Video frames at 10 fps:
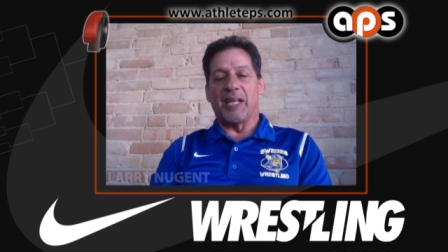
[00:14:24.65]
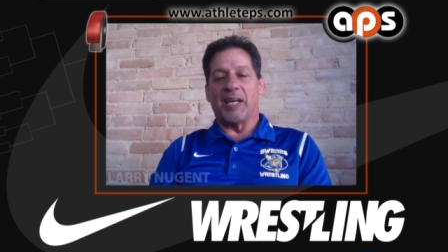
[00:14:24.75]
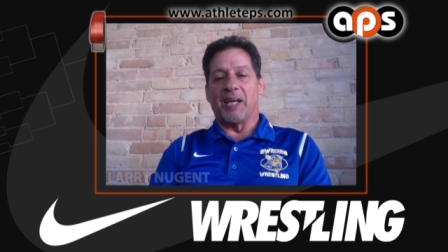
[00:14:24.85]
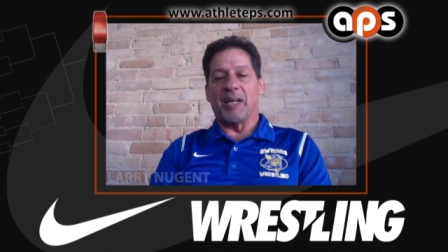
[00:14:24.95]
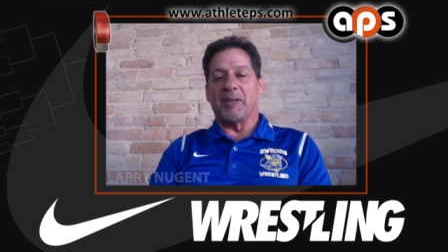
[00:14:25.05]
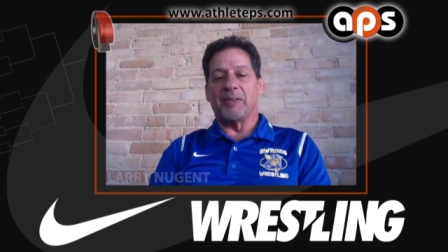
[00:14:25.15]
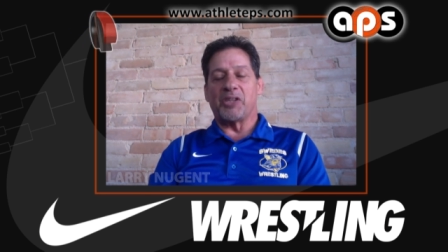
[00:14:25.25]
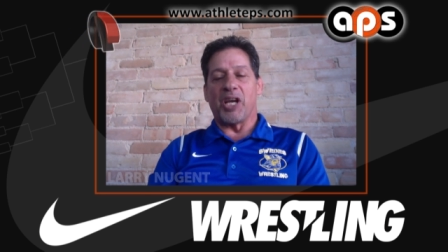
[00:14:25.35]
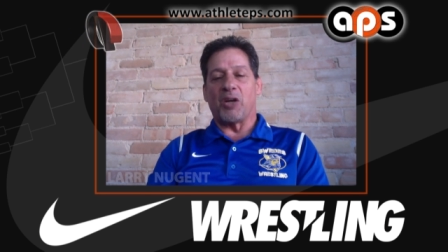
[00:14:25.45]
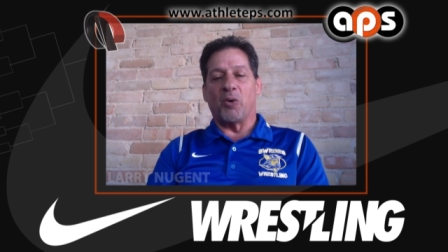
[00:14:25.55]
uh,
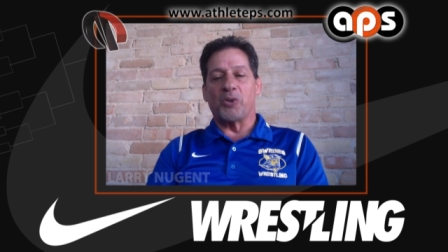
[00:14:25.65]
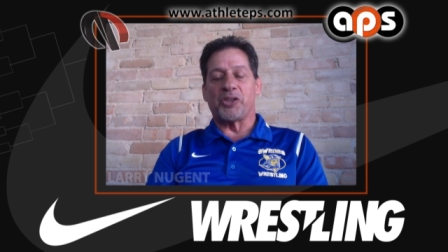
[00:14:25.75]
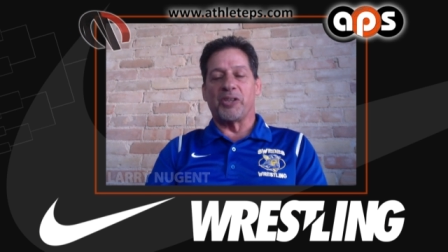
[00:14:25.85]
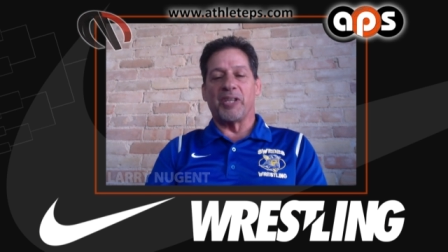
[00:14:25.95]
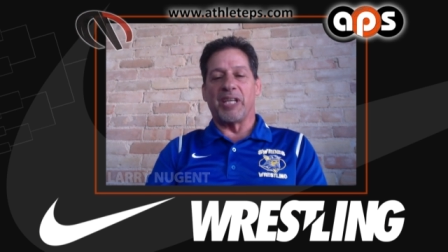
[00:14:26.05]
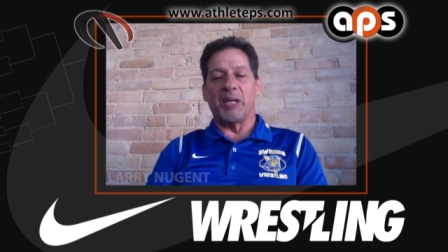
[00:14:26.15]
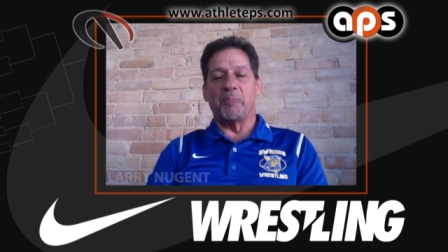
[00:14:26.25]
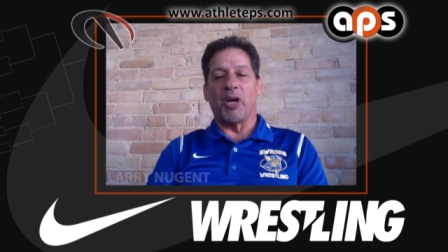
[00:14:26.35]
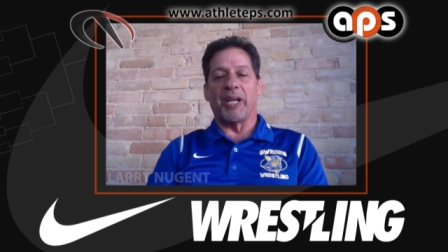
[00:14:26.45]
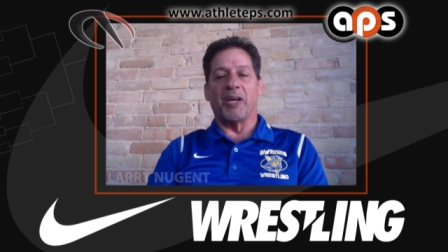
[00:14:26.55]
Jack Olson. He
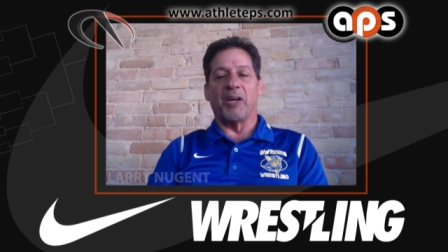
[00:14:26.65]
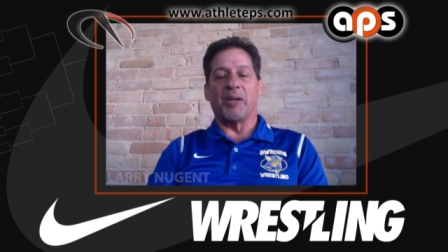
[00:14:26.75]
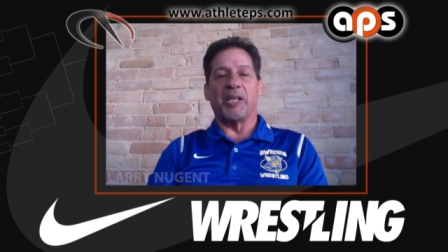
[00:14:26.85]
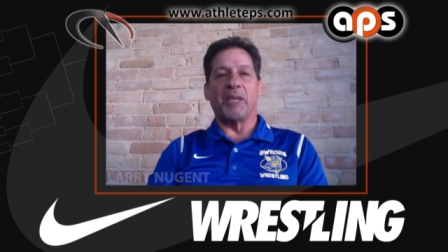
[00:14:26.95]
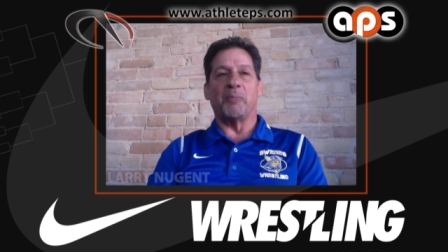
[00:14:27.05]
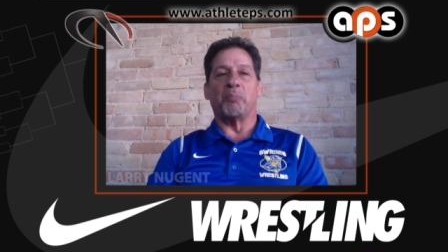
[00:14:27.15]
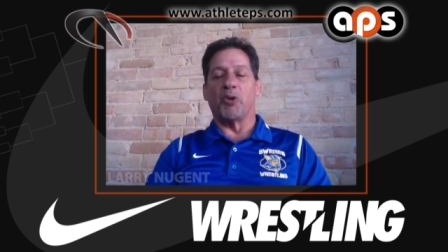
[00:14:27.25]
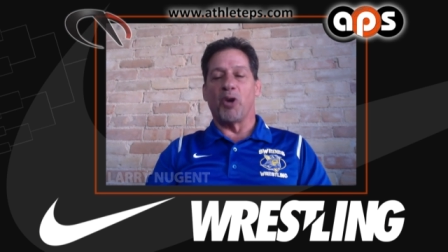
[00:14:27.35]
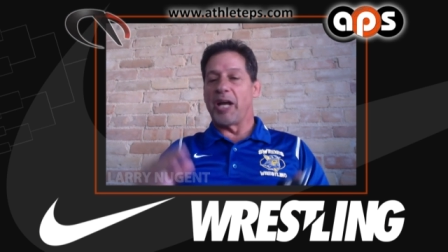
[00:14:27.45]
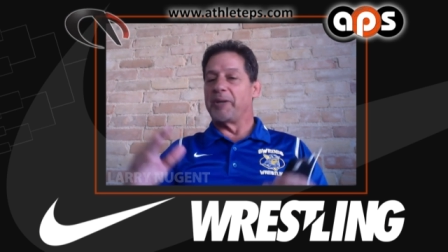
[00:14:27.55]
brought a he
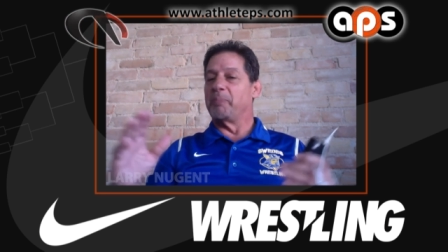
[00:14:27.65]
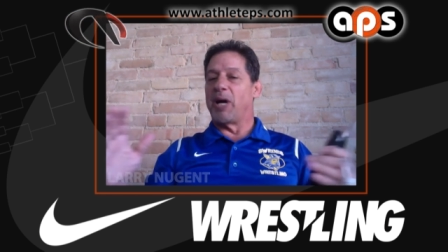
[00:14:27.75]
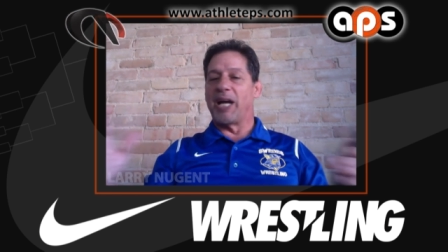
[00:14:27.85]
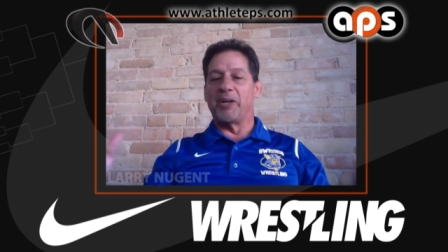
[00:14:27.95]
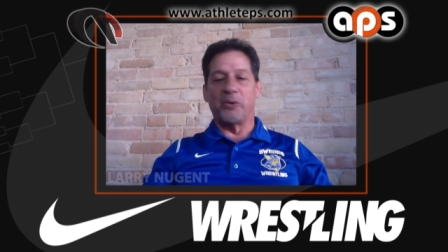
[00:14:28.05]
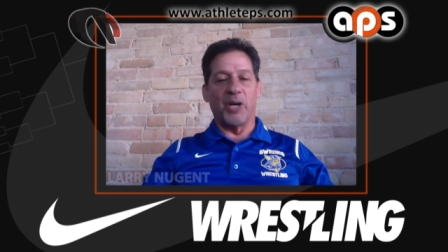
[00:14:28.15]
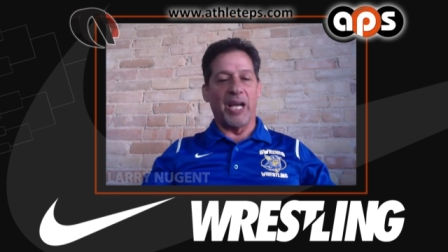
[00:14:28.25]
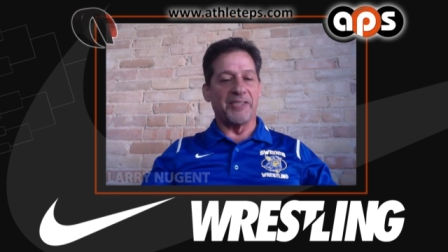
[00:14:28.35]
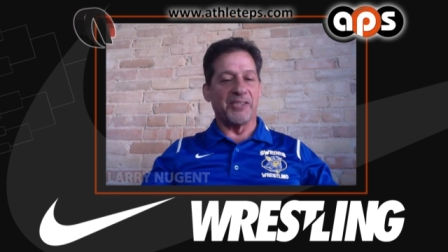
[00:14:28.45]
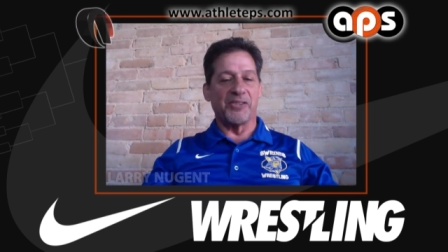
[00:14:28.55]
broadened my
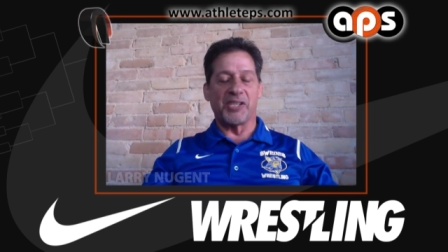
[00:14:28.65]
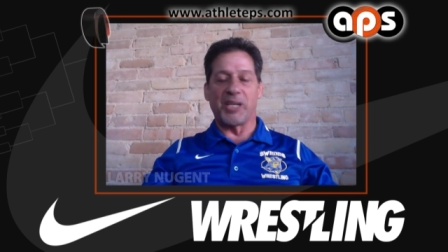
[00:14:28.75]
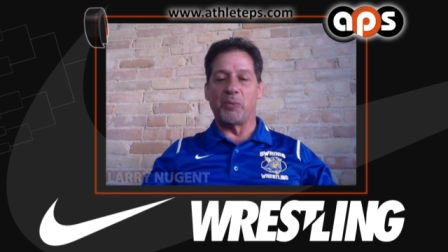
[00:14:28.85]
horizons.